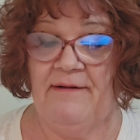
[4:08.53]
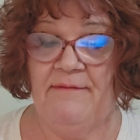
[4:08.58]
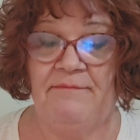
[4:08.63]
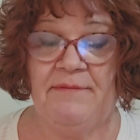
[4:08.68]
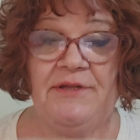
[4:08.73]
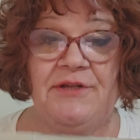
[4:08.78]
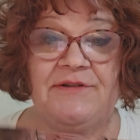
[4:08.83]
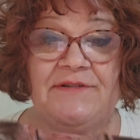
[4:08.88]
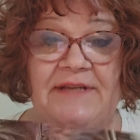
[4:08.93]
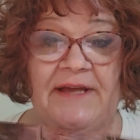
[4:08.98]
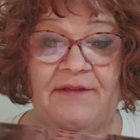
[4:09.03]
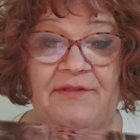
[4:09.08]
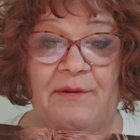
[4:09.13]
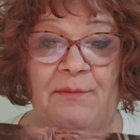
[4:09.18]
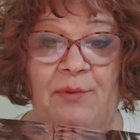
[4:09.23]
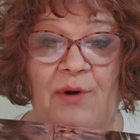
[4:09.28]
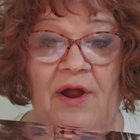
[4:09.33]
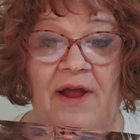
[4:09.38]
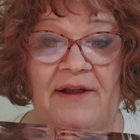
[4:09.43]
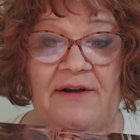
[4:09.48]
But you take the
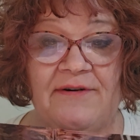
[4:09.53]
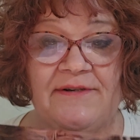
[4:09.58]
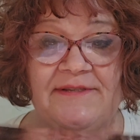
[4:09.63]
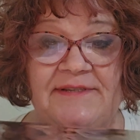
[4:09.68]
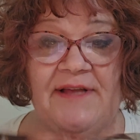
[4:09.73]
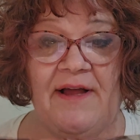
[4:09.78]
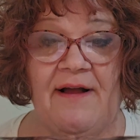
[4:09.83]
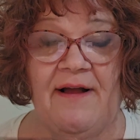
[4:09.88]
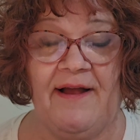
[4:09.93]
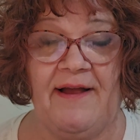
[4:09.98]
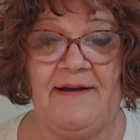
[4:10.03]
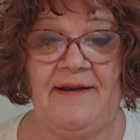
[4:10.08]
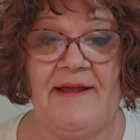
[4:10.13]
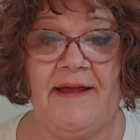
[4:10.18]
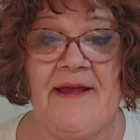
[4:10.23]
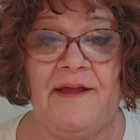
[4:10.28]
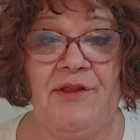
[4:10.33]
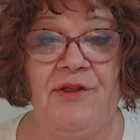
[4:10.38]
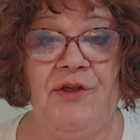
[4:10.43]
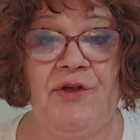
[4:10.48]
brighter side
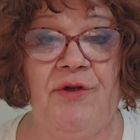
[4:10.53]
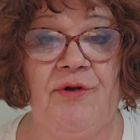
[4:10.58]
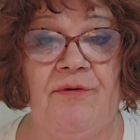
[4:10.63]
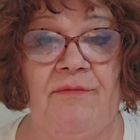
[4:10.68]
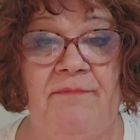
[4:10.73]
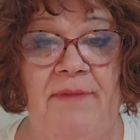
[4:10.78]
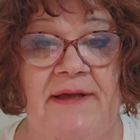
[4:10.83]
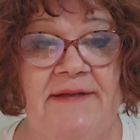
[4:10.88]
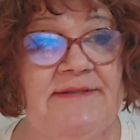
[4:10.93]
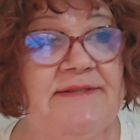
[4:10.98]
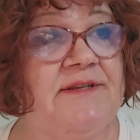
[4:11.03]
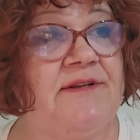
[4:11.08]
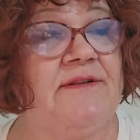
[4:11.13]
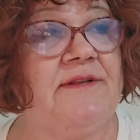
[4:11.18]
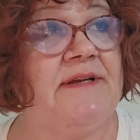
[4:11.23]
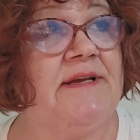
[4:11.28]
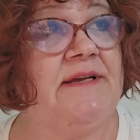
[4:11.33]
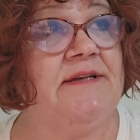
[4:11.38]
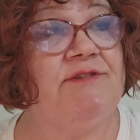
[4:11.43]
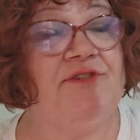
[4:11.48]
and you
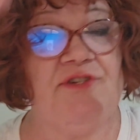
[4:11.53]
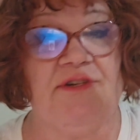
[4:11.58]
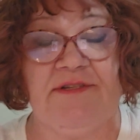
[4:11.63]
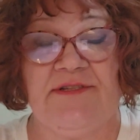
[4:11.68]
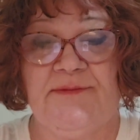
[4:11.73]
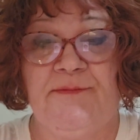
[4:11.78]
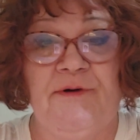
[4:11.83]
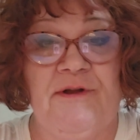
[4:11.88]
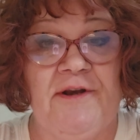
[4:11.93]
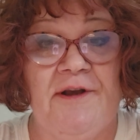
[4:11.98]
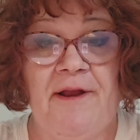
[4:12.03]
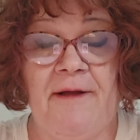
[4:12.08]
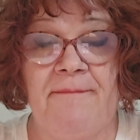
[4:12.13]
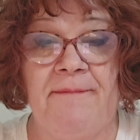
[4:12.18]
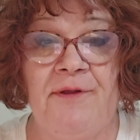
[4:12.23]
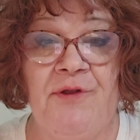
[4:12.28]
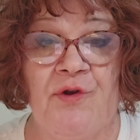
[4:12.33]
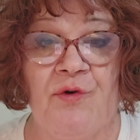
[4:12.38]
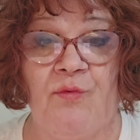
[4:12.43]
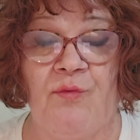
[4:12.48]
basically just put it up
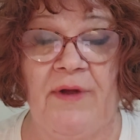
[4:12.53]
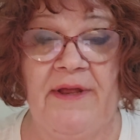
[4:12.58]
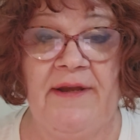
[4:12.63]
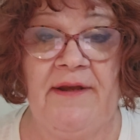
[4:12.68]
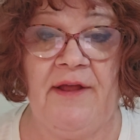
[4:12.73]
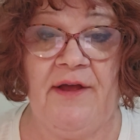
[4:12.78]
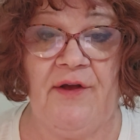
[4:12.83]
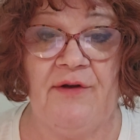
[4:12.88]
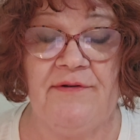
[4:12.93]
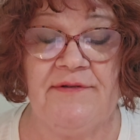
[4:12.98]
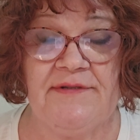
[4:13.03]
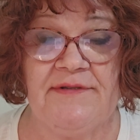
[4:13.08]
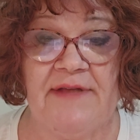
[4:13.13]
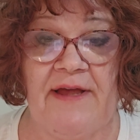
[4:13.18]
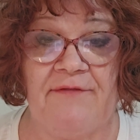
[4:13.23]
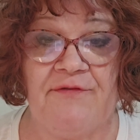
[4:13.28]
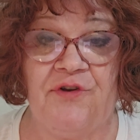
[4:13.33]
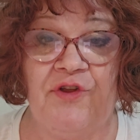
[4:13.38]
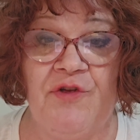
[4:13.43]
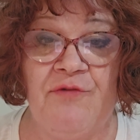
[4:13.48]
in your windows
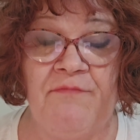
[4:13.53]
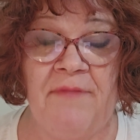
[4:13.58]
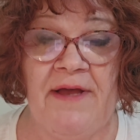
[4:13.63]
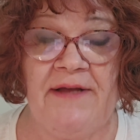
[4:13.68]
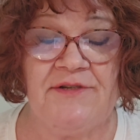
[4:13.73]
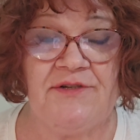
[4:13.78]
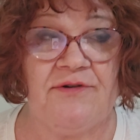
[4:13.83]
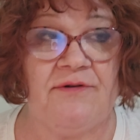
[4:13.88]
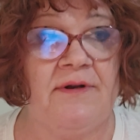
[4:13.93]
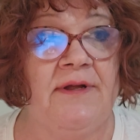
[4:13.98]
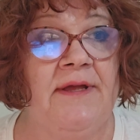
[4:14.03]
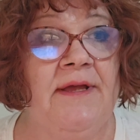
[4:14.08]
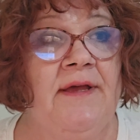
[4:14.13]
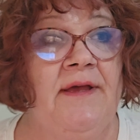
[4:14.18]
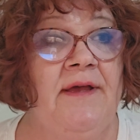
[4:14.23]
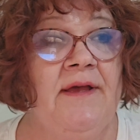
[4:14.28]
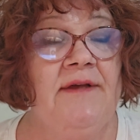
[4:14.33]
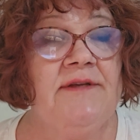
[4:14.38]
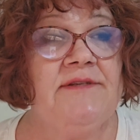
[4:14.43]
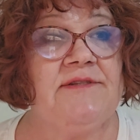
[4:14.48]
after you measure.
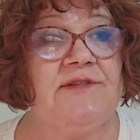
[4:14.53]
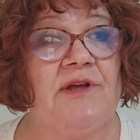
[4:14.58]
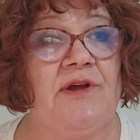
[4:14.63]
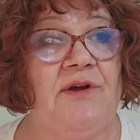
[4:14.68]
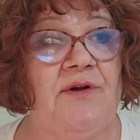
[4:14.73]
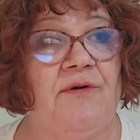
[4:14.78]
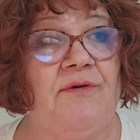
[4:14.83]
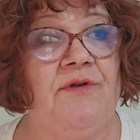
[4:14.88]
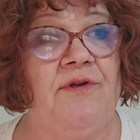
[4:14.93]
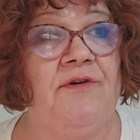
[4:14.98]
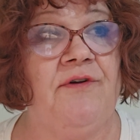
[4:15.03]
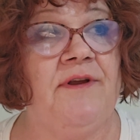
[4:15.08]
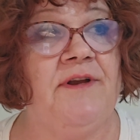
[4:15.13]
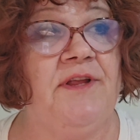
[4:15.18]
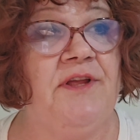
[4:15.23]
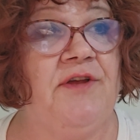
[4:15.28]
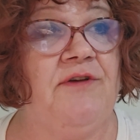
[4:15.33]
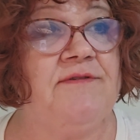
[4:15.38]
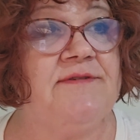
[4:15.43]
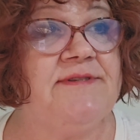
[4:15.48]
So you're going to
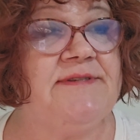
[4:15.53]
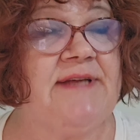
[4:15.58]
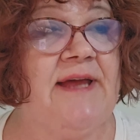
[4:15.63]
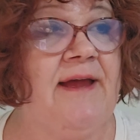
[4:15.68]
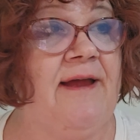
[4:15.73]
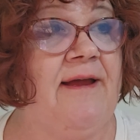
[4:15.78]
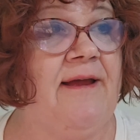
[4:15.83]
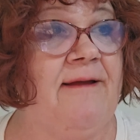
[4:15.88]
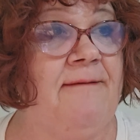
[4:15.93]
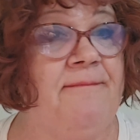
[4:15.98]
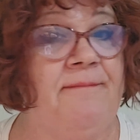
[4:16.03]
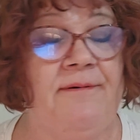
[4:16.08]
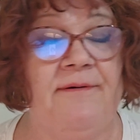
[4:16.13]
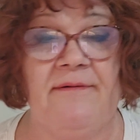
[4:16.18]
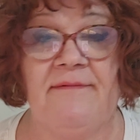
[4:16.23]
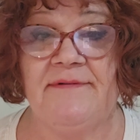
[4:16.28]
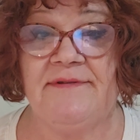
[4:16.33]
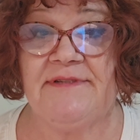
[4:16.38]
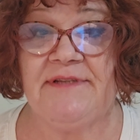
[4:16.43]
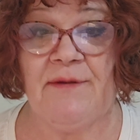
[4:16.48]
use tape,
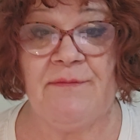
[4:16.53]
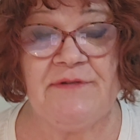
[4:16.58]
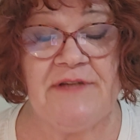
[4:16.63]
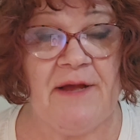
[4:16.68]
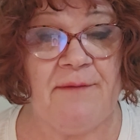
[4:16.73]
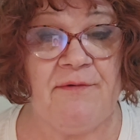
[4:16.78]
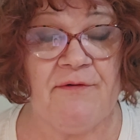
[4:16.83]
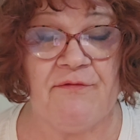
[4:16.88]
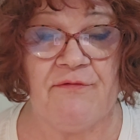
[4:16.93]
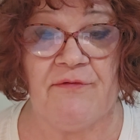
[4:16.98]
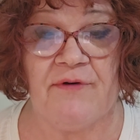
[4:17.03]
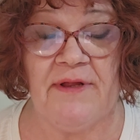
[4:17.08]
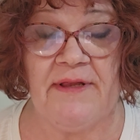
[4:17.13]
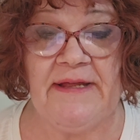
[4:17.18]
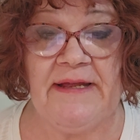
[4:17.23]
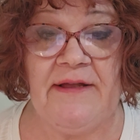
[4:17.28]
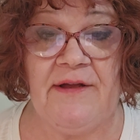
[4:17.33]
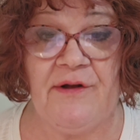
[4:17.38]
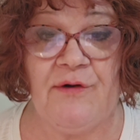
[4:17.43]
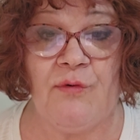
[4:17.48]
some type of
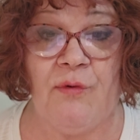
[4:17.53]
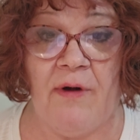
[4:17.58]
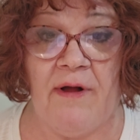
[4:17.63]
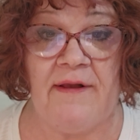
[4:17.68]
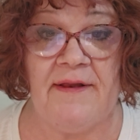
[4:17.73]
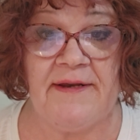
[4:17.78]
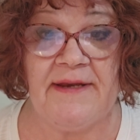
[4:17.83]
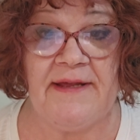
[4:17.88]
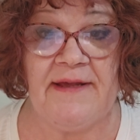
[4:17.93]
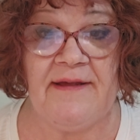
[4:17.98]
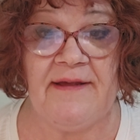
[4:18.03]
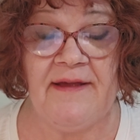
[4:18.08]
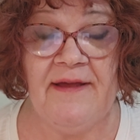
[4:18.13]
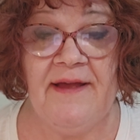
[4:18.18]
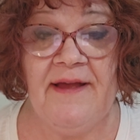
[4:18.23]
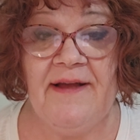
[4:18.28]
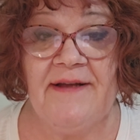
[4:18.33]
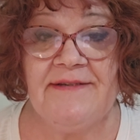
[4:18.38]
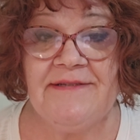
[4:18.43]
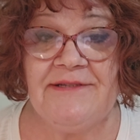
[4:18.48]
really good quality
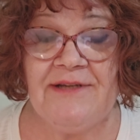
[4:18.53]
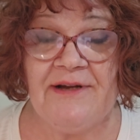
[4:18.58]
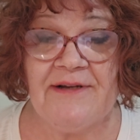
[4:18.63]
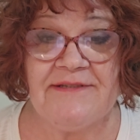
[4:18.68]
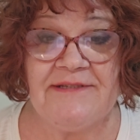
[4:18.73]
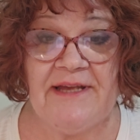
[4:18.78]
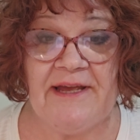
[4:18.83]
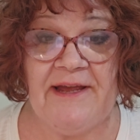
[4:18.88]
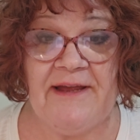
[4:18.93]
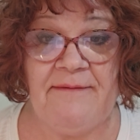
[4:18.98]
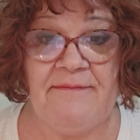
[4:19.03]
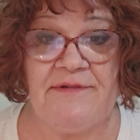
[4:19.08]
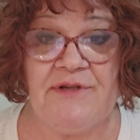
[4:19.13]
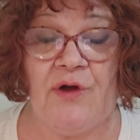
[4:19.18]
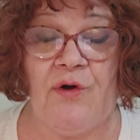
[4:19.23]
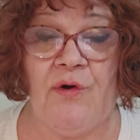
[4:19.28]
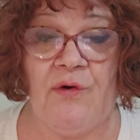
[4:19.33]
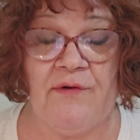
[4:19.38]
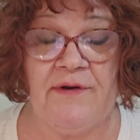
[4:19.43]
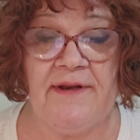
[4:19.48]
duct tape to
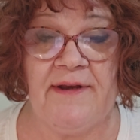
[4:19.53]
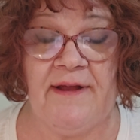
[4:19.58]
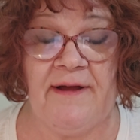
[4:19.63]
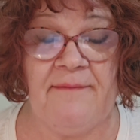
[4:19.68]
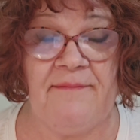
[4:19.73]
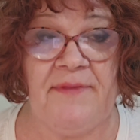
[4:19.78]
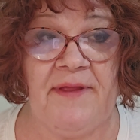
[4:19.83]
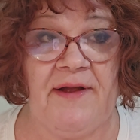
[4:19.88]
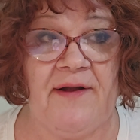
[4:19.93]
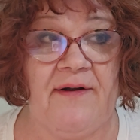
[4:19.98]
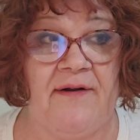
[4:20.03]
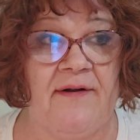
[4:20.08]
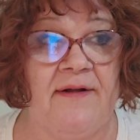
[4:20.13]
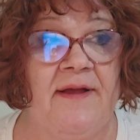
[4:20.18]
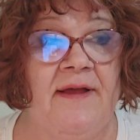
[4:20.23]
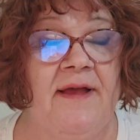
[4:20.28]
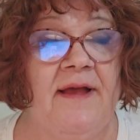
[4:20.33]
hold it up there.